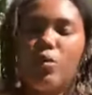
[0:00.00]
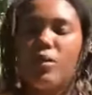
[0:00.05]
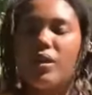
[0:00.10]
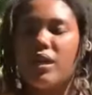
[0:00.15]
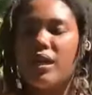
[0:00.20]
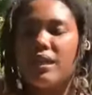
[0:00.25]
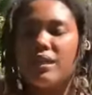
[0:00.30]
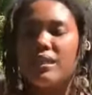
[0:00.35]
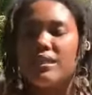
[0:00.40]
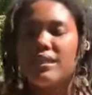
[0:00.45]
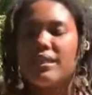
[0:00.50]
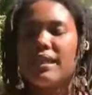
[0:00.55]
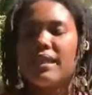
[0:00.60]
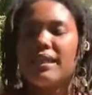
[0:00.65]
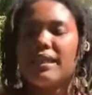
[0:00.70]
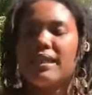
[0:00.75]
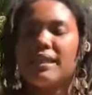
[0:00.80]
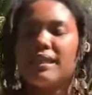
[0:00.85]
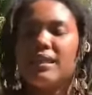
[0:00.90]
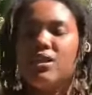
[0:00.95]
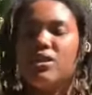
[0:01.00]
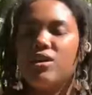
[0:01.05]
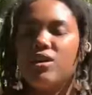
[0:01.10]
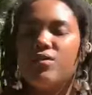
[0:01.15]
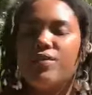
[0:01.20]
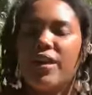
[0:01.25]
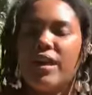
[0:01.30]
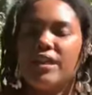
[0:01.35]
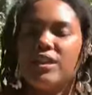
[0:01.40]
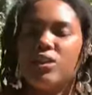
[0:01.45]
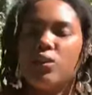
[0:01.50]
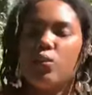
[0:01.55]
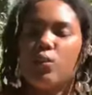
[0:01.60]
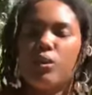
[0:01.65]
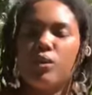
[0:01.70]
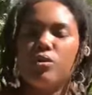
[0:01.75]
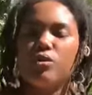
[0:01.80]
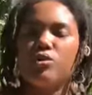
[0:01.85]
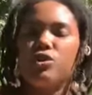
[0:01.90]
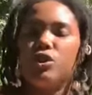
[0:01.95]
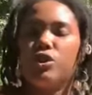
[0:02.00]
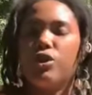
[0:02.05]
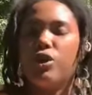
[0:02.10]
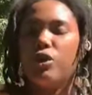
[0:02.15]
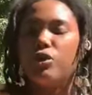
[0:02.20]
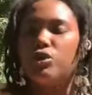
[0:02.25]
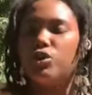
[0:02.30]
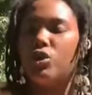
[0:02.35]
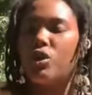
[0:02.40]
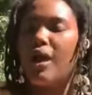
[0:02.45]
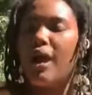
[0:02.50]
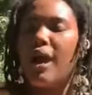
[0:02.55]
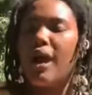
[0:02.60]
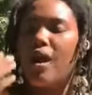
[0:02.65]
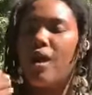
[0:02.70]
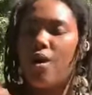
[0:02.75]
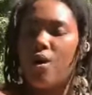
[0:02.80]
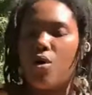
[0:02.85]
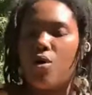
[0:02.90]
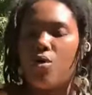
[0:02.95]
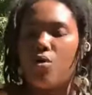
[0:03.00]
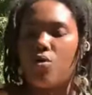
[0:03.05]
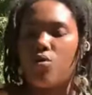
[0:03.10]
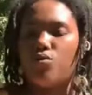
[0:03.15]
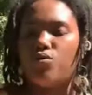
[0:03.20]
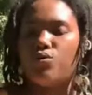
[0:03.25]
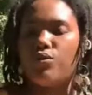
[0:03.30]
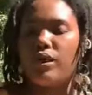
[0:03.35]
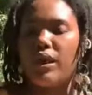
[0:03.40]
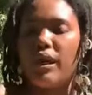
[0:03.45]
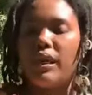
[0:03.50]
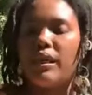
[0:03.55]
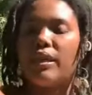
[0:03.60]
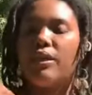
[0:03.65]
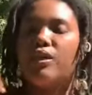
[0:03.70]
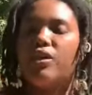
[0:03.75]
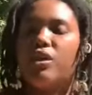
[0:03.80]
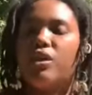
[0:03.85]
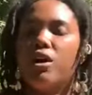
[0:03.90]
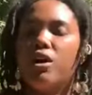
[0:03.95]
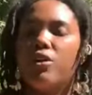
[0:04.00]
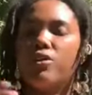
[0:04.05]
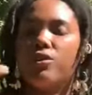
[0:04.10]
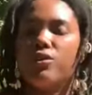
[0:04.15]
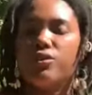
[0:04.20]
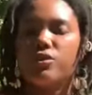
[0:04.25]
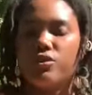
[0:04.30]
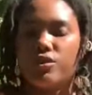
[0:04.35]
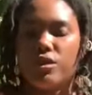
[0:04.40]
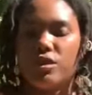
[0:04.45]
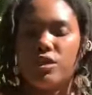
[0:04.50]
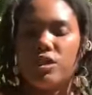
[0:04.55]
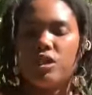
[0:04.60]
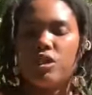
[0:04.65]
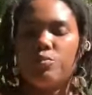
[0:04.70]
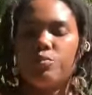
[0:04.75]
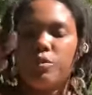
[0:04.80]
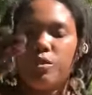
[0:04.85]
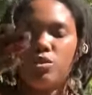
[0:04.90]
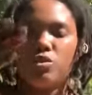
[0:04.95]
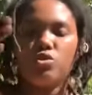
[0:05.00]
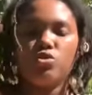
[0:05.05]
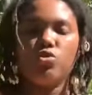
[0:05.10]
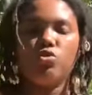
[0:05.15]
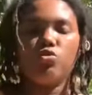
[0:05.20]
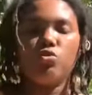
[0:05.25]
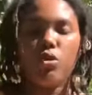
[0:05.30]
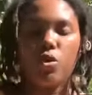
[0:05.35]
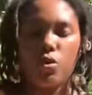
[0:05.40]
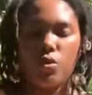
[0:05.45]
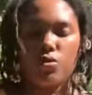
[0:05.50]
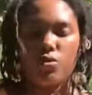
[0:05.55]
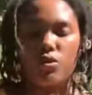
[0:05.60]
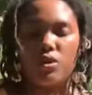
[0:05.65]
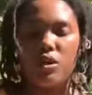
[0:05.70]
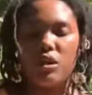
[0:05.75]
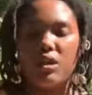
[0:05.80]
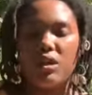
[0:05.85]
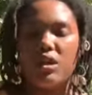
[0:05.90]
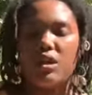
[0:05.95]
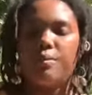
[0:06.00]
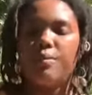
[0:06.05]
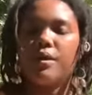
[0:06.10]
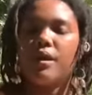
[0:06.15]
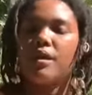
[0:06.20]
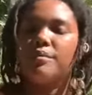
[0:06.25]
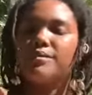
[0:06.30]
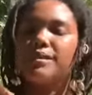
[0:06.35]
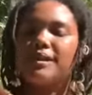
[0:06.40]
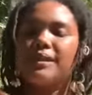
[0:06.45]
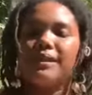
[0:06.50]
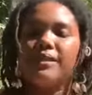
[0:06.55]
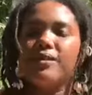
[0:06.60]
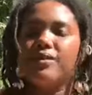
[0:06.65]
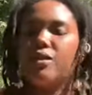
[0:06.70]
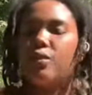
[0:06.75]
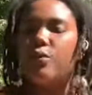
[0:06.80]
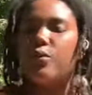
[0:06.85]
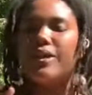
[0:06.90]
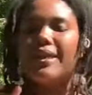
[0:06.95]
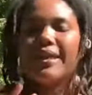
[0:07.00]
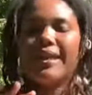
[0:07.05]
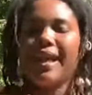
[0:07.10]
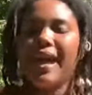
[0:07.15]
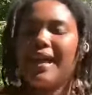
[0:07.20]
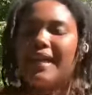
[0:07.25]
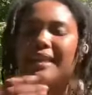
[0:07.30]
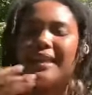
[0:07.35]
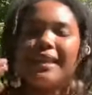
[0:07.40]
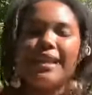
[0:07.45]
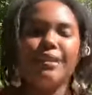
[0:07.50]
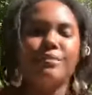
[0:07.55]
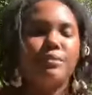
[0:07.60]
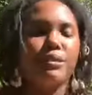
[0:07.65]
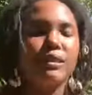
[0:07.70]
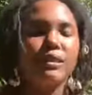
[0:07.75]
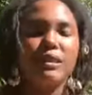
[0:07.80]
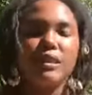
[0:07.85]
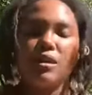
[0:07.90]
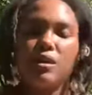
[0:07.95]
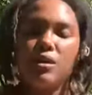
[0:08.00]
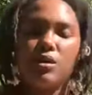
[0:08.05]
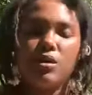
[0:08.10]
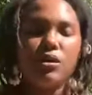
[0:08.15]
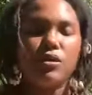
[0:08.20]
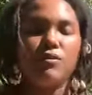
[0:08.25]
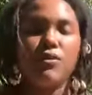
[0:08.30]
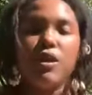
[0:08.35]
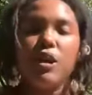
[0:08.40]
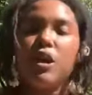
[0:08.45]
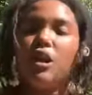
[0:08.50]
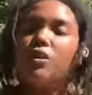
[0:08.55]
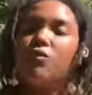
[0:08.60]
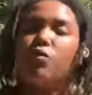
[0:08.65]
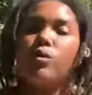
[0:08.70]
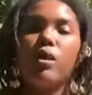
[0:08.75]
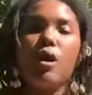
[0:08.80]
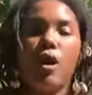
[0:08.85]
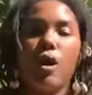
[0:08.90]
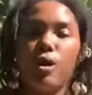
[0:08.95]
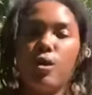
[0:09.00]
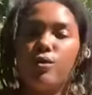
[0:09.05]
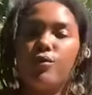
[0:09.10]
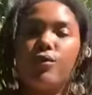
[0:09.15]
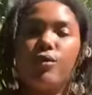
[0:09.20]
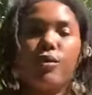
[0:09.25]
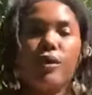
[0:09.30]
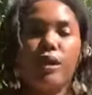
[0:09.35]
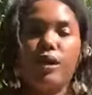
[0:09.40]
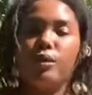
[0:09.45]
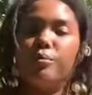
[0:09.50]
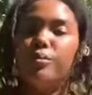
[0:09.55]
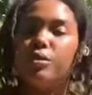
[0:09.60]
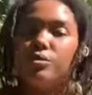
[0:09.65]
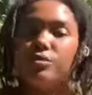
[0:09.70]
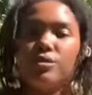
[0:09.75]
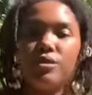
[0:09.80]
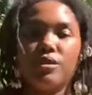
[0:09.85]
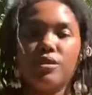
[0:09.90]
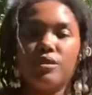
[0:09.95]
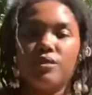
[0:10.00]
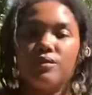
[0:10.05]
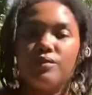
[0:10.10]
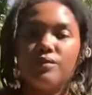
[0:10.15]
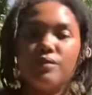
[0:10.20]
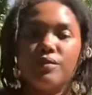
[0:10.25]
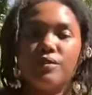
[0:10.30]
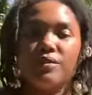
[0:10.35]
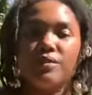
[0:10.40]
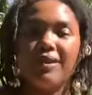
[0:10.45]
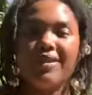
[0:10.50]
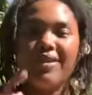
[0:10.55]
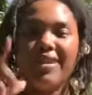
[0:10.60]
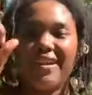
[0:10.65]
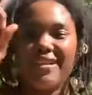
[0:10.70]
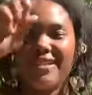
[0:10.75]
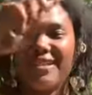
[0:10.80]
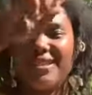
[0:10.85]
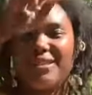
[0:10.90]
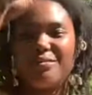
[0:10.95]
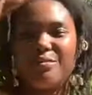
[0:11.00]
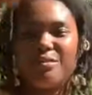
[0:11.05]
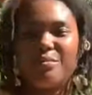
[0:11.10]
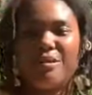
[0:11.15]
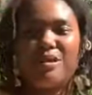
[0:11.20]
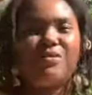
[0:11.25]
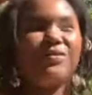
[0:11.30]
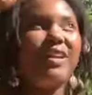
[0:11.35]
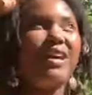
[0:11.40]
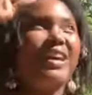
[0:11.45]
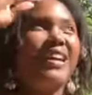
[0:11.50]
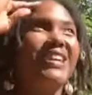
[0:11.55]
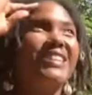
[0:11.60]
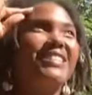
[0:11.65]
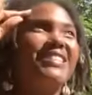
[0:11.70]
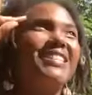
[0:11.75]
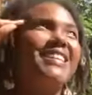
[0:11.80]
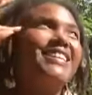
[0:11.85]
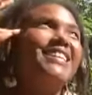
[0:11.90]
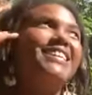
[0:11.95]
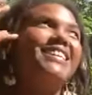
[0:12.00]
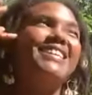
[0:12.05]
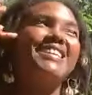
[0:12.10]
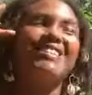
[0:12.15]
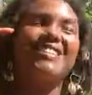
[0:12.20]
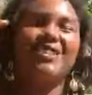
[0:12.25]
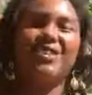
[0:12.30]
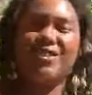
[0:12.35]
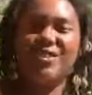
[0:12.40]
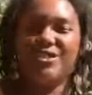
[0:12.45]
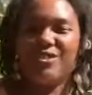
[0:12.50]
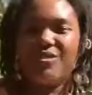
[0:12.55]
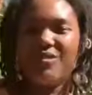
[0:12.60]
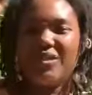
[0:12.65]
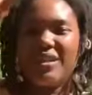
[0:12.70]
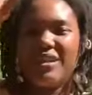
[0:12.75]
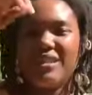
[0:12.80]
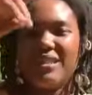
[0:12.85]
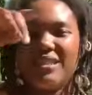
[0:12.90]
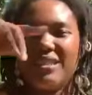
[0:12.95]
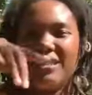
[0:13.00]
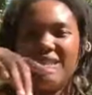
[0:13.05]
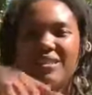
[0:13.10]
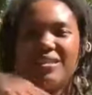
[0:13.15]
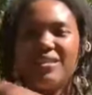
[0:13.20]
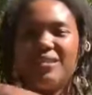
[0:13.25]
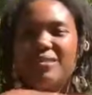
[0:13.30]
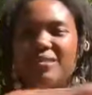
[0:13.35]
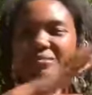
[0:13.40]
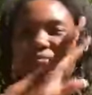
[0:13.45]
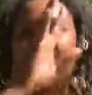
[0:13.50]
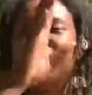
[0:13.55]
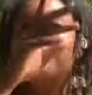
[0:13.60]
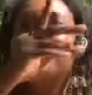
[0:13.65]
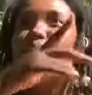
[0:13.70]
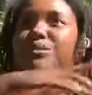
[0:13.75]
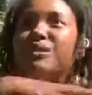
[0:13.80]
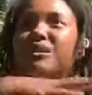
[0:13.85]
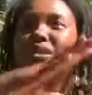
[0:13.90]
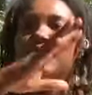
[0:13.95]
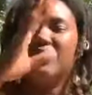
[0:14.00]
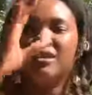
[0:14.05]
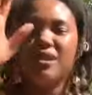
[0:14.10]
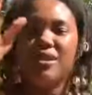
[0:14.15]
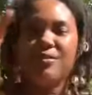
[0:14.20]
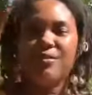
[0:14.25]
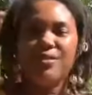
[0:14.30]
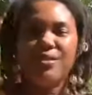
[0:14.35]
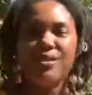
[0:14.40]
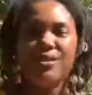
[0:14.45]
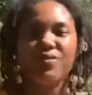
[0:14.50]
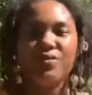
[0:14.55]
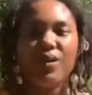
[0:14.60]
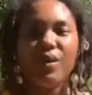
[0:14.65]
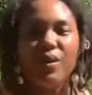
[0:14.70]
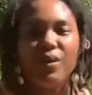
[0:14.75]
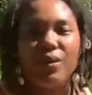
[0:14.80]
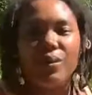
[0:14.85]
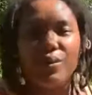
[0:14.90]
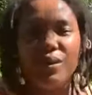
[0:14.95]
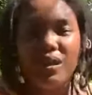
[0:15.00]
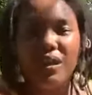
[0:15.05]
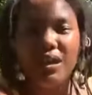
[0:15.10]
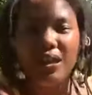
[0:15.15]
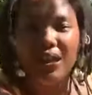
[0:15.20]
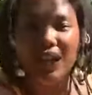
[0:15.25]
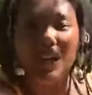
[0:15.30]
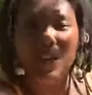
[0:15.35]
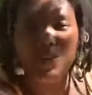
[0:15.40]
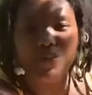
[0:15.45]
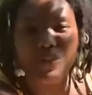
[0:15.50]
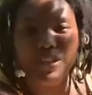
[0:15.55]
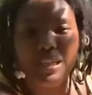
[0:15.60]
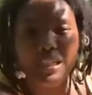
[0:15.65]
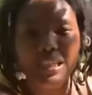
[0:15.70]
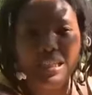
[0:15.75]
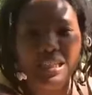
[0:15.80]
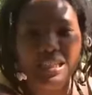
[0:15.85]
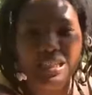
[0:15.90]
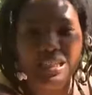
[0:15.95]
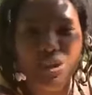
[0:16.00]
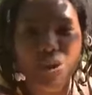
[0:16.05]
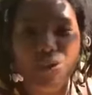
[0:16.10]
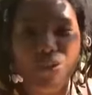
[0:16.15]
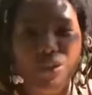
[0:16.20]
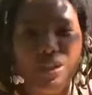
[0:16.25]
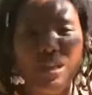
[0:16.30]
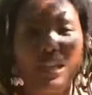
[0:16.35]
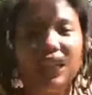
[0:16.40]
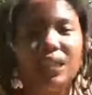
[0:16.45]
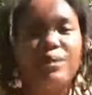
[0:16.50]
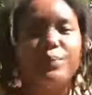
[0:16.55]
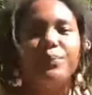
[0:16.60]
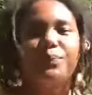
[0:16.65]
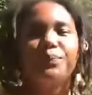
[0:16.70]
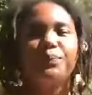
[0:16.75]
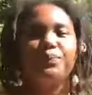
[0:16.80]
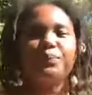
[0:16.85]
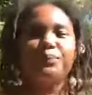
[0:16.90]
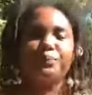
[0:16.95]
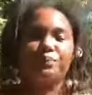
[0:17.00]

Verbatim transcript: When we understand love as the will to nurture our own and another's spiritual growth, it becomes clear that we cannot claim to love if we are hurtful and abusive. Oh, y'all see some of the butterflies that's circling around this um, bush that's covering this phone? Hopefully, it doesn't overheat.